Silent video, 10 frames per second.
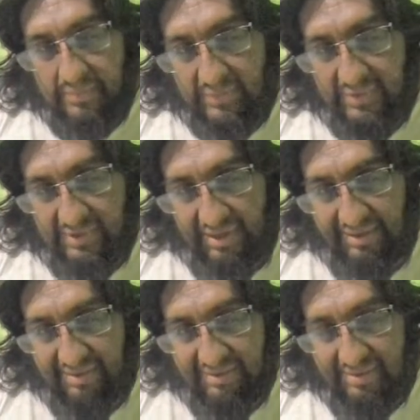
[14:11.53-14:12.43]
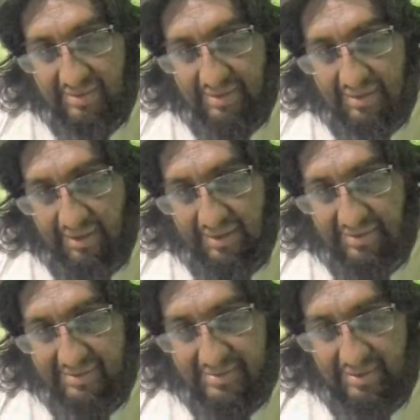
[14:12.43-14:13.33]
Size
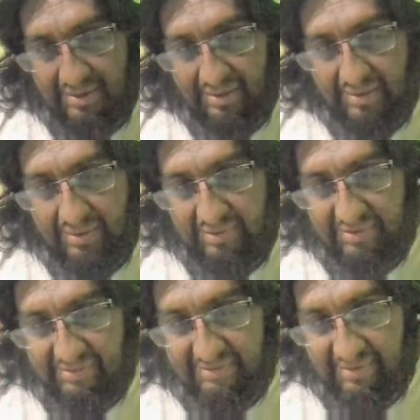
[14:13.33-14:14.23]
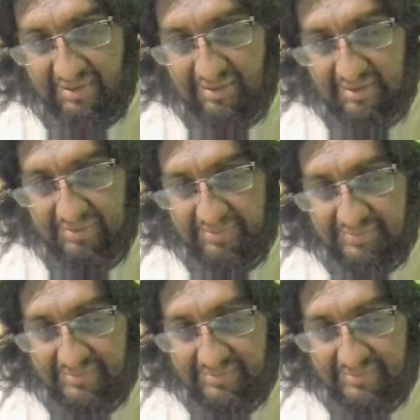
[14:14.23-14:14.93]
8, which is silly.